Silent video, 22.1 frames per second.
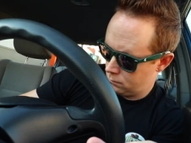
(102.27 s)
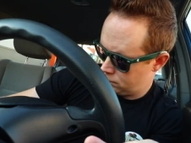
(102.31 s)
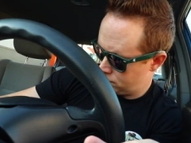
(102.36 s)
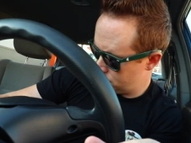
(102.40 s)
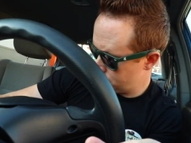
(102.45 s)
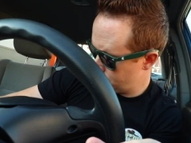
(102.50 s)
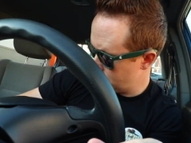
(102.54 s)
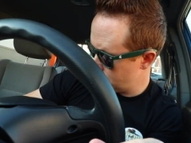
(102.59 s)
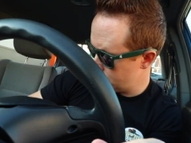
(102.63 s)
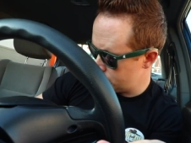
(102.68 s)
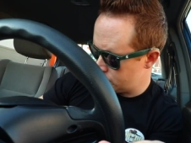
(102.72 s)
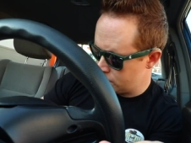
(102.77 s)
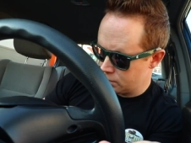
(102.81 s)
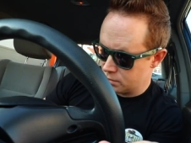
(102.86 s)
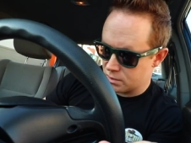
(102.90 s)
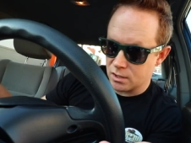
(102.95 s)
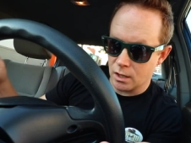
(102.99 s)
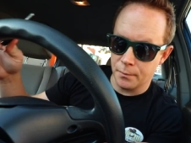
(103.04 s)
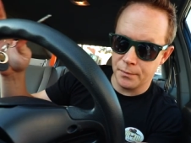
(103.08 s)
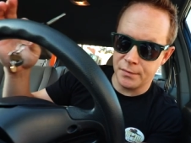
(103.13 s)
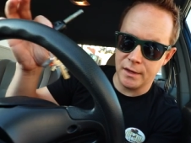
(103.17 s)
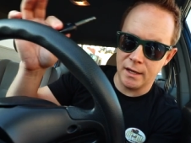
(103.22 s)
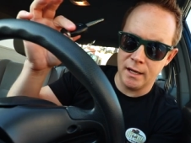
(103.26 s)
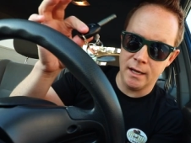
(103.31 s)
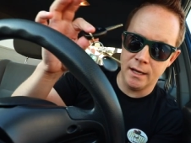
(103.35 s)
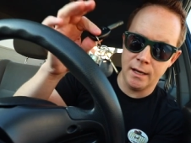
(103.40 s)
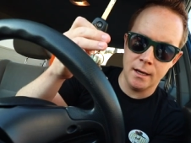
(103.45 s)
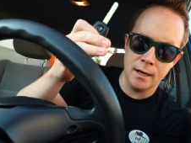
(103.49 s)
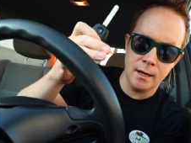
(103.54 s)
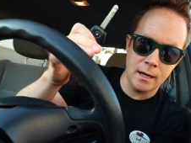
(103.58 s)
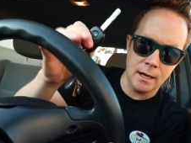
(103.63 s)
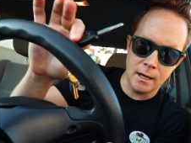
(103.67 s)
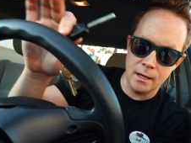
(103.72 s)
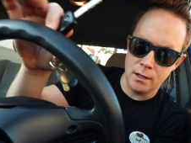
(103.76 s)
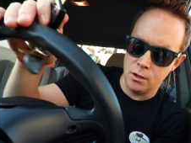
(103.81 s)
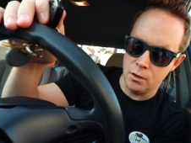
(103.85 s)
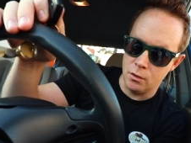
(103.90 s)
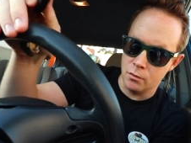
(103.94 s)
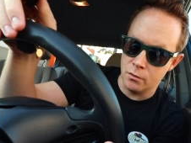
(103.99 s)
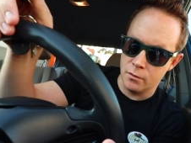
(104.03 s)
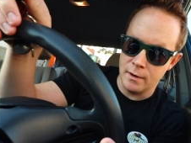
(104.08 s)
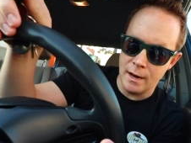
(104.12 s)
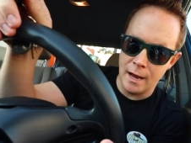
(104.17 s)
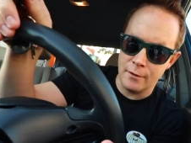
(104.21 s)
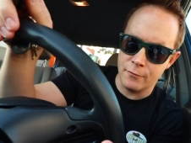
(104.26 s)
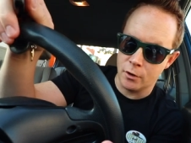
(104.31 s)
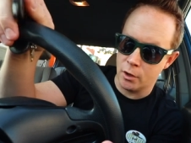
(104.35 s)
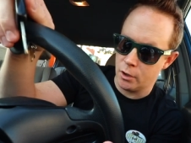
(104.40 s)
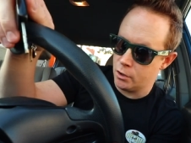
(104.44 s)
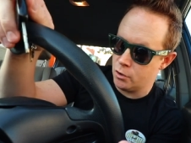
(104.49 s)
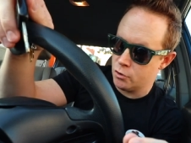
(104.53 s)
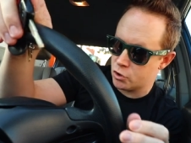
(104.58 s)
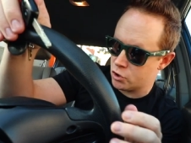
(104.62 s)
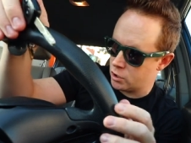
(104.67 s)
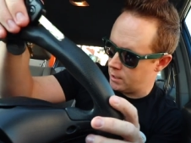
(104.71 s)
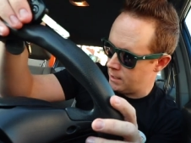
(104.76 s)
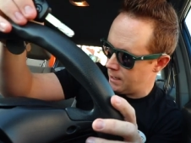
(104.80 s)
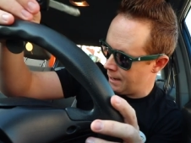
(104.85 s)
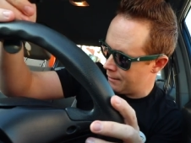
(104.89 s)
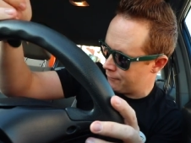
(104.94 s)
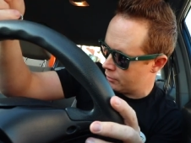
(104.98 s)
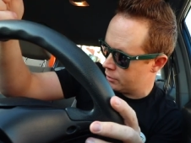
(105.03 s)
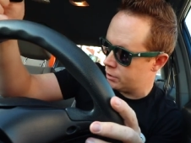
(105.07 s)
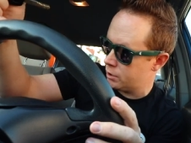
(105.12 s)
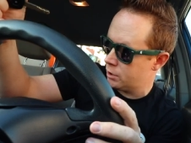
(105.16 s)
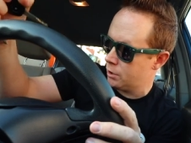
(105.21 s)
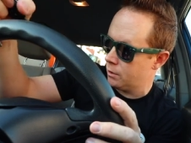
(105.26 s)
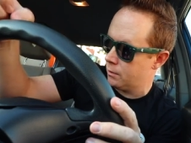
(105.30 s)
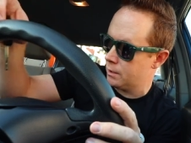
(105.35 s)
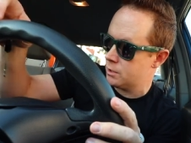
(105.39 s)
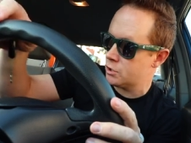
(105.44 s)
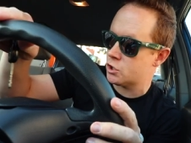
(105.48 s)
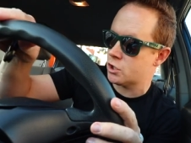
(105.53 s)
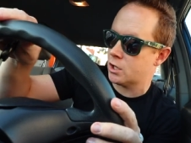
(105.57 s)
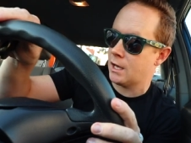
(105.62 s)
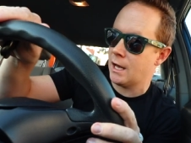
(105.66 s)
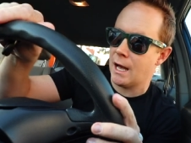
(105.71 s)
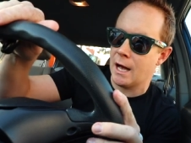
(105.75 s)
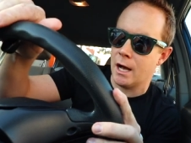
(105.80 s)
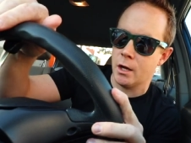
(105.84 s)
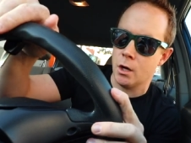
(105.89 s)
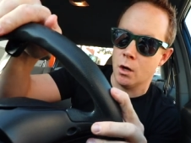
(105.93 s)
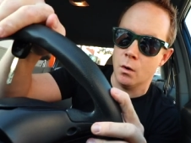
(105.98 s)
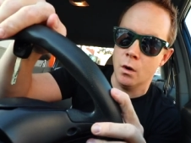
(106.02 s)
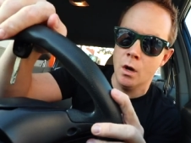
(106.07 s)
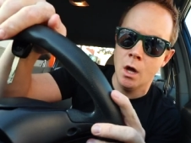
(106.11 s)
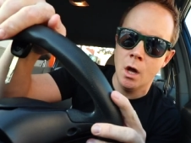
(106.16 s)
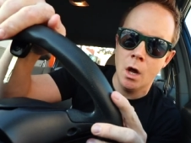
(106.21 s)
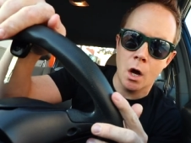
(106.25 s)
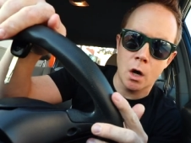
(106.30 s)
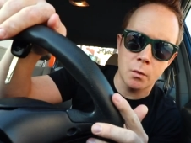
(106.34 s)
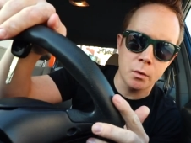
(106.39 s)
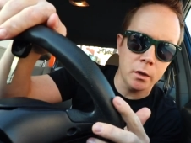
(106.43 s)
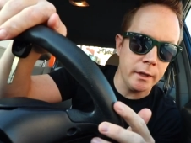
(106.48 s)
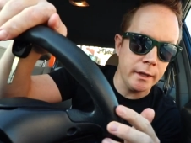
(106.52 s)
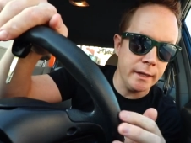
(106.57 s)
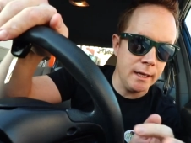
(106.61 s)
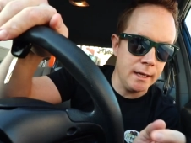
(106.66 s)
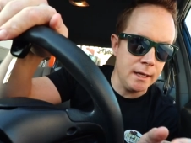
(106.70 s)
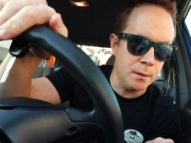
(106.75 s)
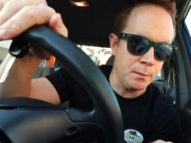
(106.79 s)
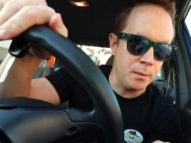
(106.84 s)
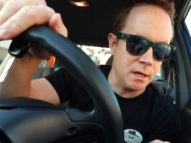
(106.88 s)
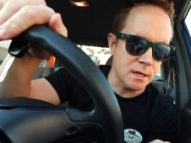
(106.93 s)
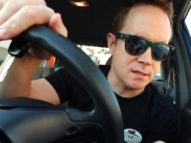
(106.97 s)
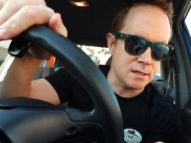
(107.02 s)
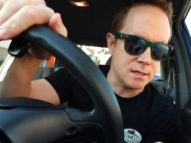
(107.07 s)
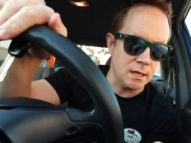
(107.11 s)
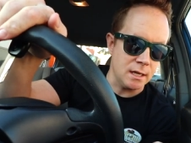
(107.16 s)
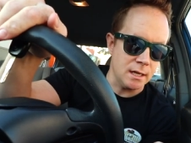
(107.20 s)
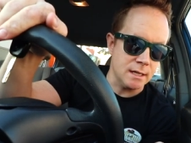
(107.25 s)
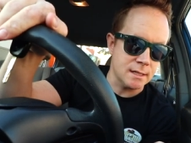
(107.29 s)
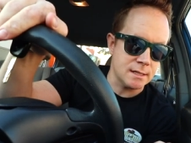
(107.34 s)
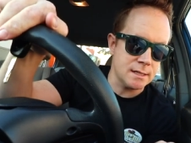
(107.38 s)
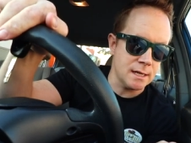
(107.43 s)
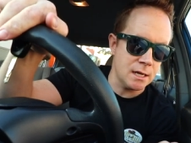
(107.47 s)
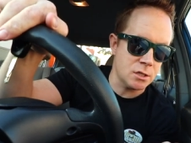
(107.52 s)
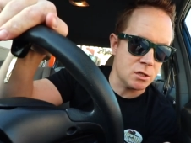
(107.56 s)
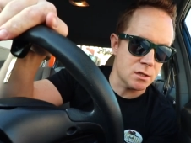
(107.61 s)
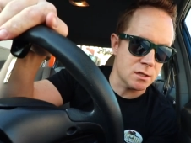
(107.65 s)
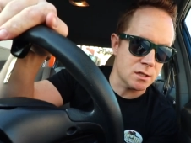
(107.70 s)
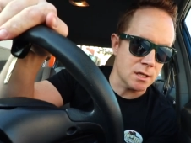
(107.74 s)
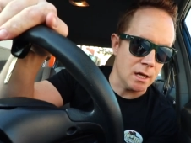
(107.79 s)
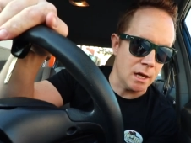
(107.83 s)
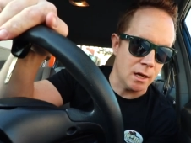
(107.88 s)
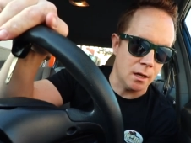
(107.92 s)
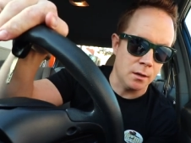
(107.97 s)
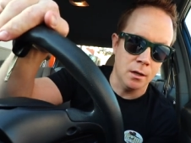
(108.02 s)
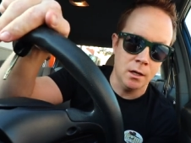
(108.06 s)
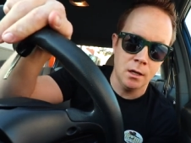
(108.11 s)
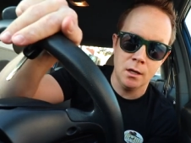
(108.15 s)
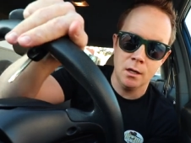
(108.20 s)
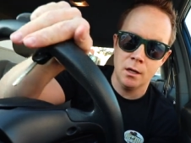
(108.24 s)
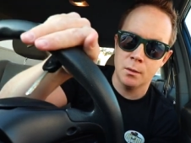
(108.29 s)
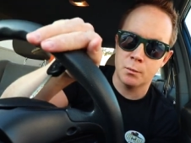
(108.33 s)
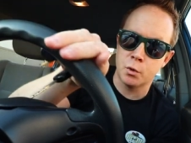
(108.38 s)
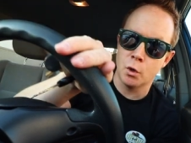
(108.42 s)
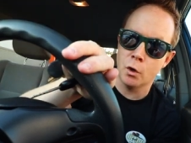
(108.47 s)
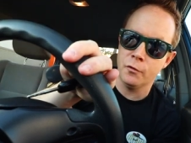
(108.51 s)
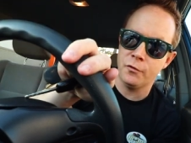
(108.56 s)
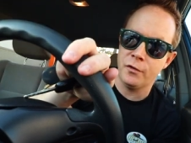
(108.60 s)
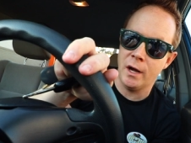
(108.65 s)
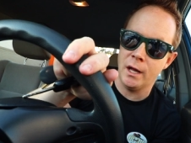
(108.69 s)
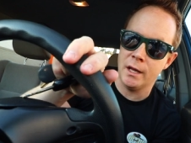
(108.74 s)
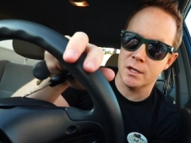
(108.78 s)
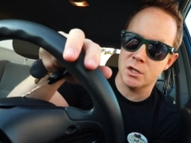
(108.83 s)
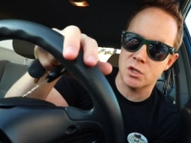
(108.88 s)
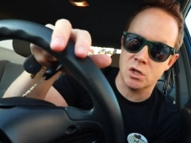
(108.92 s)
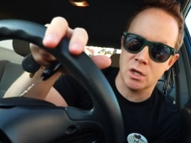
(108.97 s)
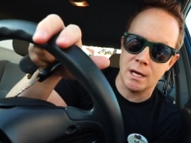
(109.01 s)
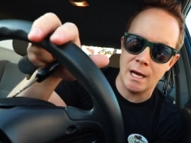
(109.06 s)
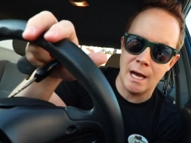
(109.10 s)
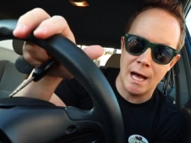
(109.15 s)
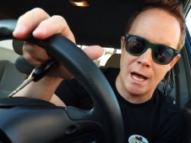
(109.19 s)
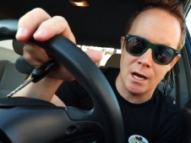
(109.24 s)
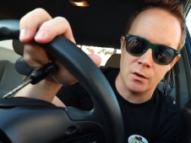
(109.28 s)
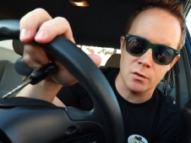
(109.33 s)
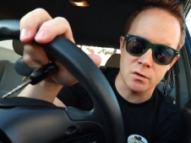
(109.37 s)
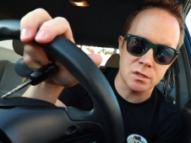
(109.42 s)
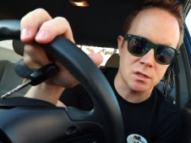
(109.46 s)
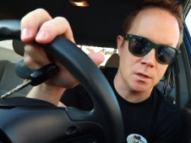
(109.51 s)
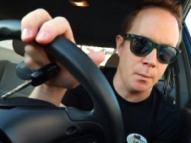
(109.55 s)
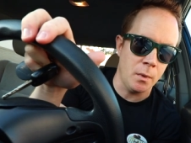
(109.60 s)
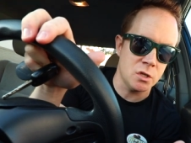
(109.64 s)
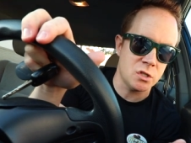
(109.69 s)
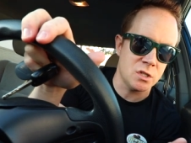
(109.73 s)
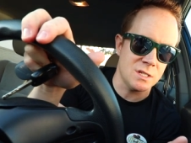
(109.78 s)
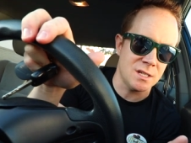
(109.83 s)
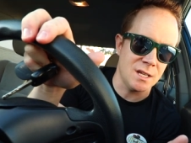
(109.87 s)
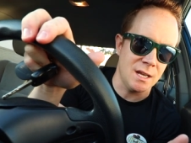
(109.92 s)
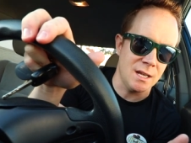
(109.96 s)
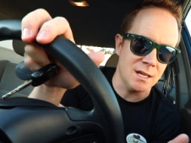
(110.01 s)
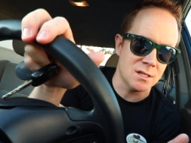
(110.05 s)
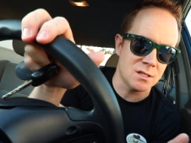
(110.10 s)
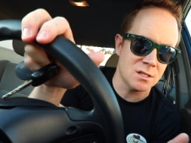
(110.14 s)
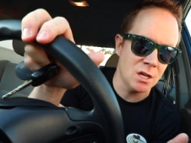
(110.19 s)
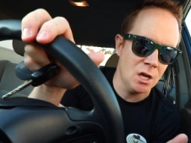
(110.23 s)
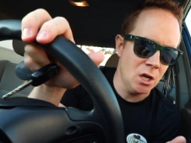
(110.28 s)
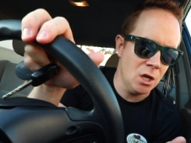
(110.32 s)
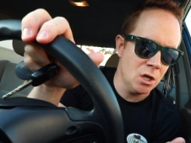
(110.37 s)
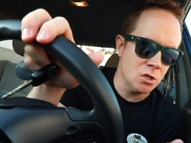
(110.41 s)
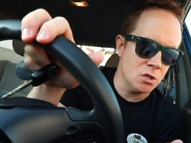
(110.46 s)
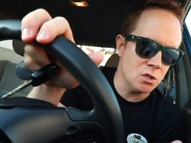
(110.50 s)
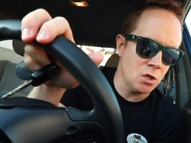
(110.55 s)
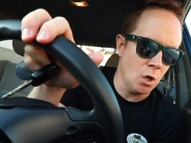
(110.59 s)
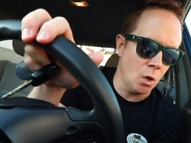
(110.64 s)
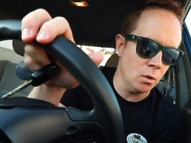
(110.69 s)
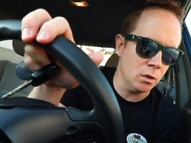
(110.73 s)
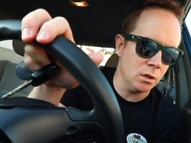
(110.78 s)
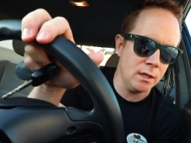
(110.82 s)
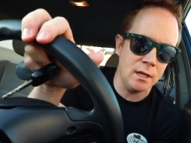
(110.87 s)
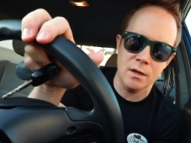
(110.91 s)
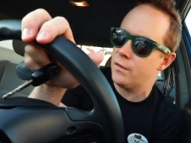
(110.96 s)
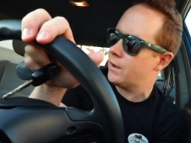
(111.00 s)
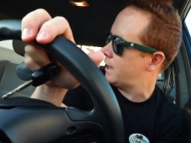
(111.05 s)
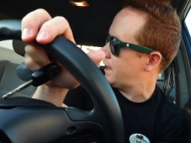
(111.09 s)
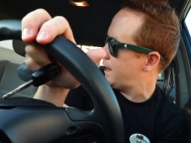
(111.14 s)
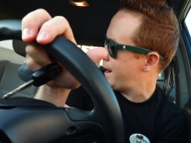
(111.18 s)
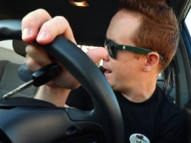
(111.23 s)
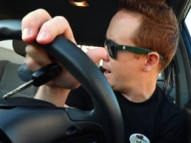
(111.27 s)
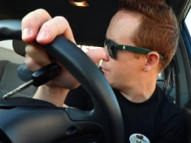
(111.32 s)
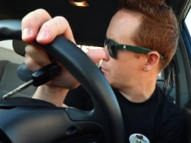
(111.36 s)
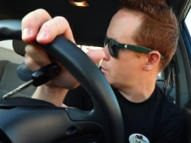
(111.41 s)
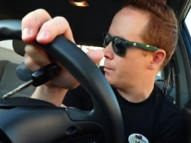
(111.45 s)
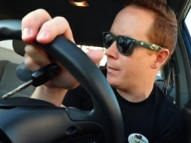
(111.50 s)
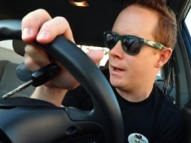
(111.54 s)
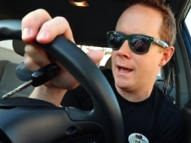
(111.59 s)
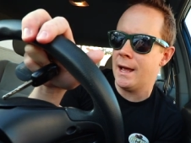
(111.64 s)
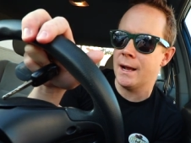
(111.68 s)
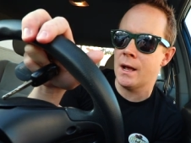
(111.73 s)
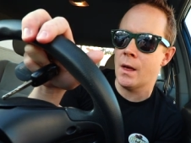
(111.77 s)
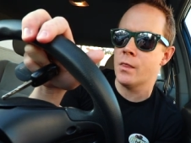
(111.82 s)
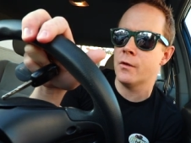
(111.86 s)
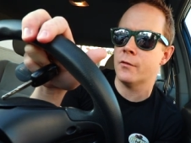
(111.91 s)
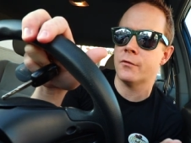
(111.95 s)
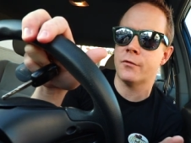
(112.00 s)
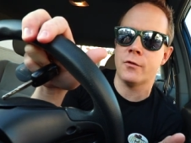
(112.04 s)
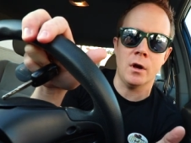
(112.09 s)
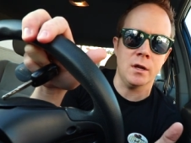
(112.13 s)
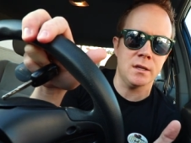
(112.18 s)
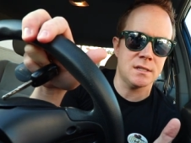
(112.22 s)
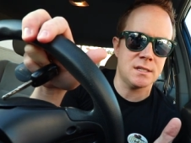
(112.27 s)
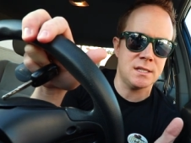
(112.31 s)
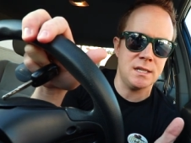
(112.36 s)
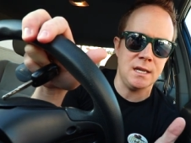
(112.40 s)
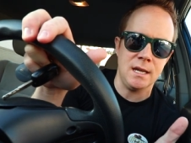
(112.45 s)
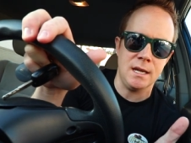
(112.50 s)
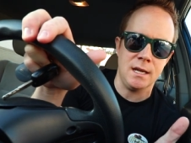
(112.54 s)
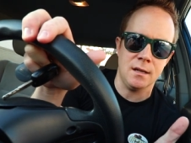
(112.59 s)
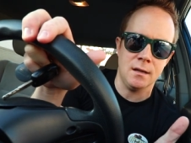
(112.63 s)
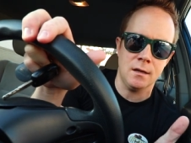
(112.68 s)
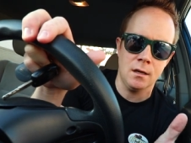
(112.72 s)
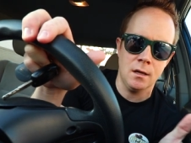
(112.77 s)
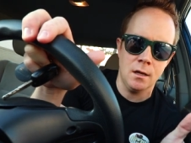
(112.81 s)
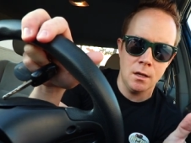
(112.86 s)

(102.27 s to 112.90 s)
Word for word: I'm gonna do something you're never, you should never do in Chicago, or really any big city. It's not just like profiling Chicago so much as it is. Don't leave a camera bag on the front seat.